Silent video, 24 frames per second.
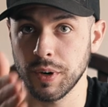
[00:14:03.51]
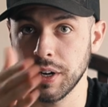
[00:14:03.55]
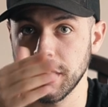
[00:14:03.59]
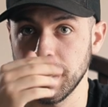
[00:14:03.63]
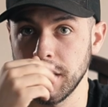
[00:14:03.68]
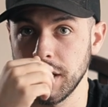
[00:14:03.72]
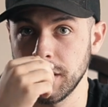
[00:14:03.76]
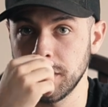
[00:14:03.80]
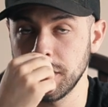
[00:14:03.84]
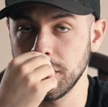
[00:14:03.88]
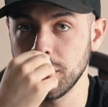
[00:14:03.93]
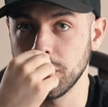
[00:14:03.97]
we're
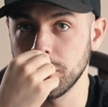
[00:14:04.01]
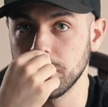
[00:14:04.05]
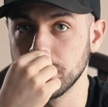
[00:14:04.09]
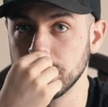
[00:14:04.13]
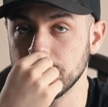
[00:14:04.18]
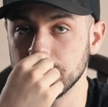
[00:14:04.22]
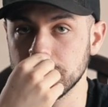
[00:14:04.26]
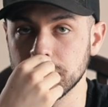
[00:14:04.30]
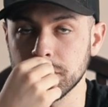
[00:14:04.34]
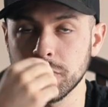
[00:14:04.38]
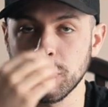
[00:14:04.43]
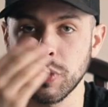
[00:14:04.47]
gonna do.
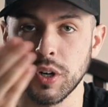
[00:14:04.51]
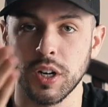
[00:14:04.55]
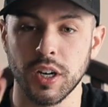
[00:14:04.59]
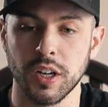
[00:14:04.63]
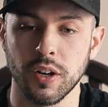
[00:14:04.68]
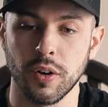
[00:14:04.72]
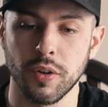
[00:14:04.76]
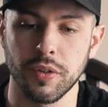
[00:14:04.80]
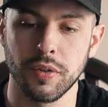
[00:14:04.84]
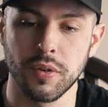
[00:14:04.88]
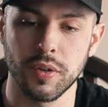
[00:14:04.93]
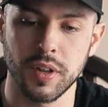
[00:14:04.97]
We're
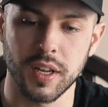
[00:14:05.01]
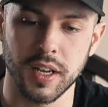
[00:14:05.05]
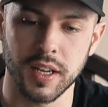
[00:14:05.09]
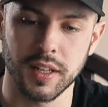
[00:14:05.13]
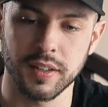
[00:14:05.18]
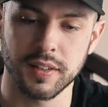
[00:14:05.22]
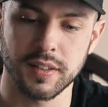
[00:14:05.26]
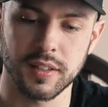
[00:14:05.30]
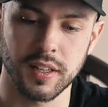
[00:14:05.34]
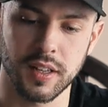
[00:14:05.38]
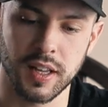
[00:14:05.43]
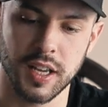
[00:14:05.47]
gonna go through the
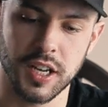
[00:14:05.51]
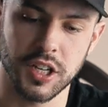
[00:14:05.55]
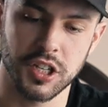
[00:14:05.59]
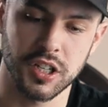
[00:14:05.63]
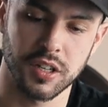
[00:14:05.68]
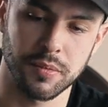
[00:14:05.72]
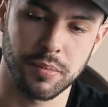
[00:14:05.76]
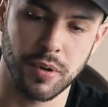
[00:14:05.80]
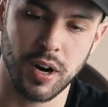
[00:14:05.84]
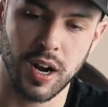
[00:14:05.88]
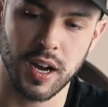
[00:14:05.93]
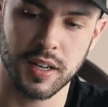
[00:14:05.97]

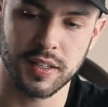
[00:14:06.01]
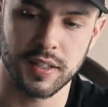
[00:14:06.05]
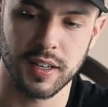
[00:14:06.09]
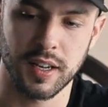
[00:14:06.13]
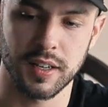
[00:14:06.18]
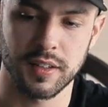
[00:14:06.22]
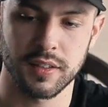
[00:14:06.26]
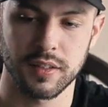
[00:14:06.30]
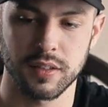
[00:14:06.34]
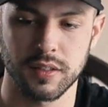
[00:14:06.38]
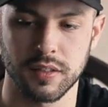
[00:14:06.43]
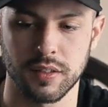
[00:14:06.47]
installation
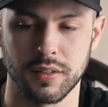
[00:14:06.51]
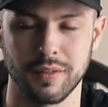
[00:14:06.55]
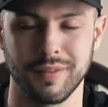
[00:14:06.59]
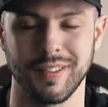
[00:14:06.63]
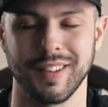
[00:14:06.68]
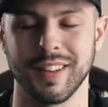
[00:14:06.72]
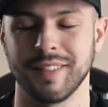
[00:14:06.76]
process